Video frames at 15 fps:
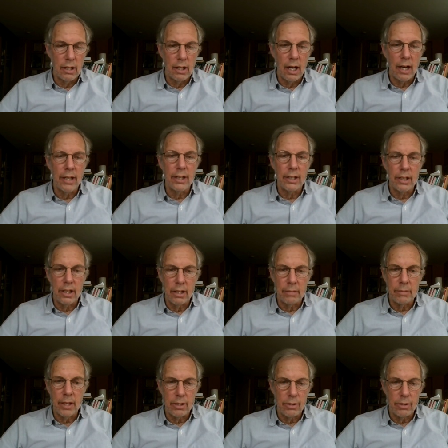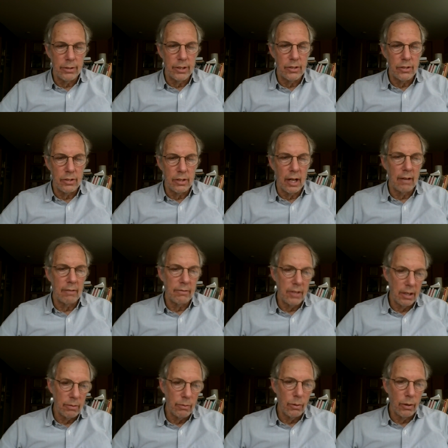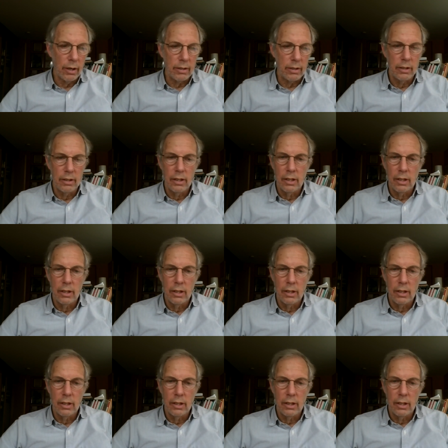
high-income countries. I've done work,